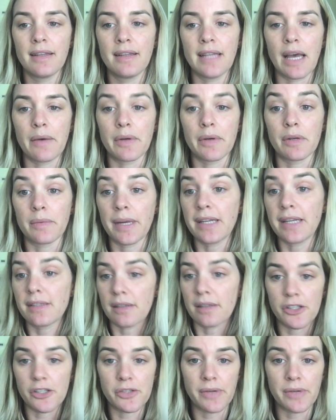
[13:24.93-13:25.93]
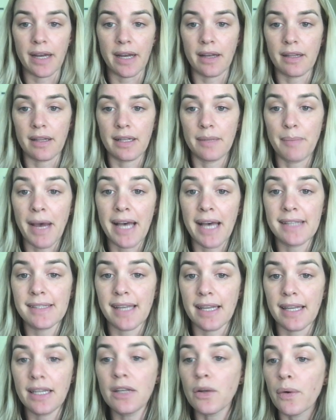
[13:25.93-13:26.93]
"That would erase our trail and
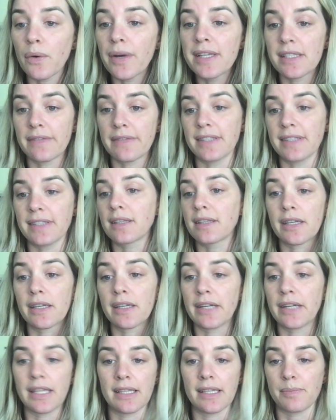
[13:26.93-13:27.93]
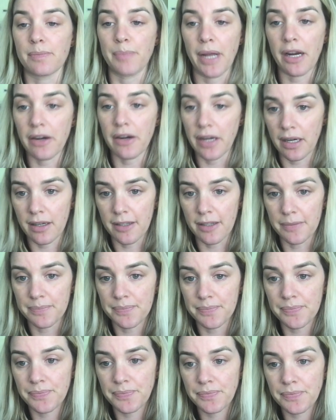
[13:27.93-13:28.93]
mask any noise of us clearing this barrier.
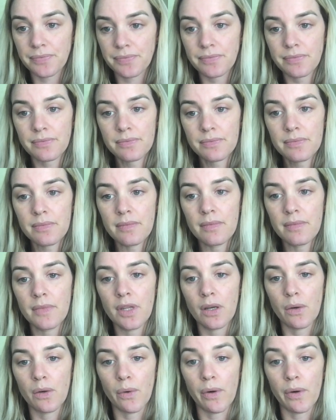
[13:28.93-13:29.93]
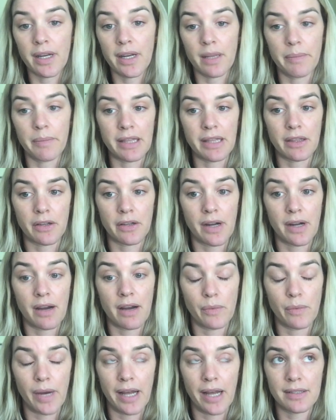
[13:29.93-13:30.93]
Or it could make the
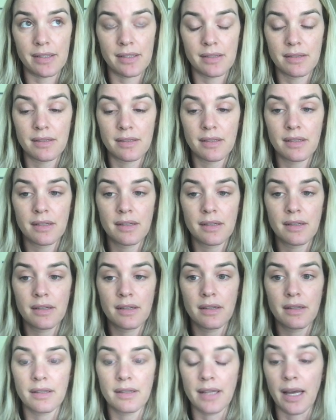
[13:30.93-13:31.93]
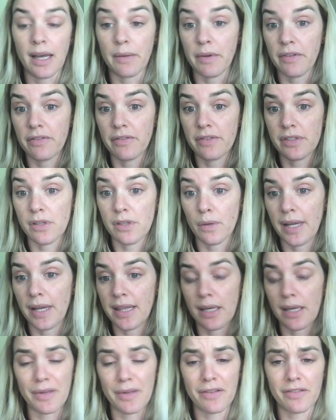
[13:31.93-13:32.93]
ground wet. So
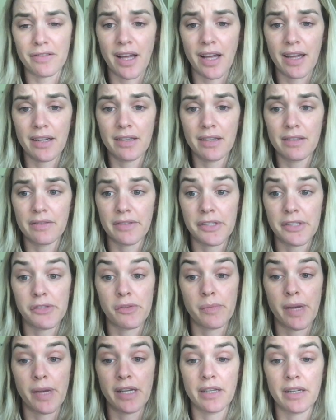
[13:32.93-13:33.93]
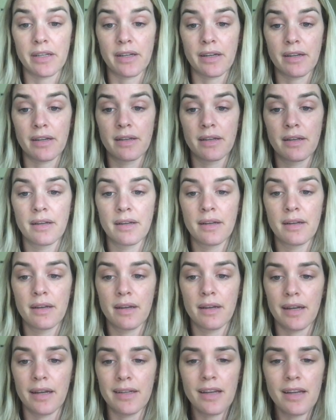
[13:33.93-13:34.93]
wet that we flood," Fritz reminded her.
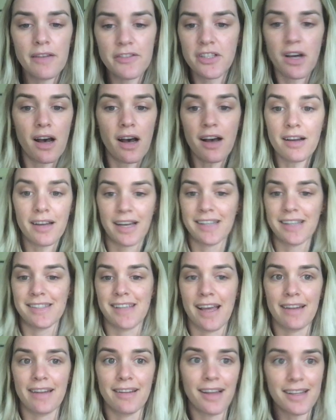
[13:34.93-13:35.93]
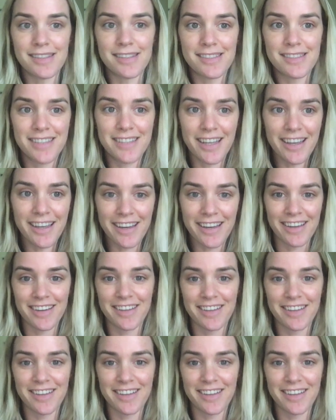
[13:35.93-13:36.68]
"Enough talk," I said. "Let's dig."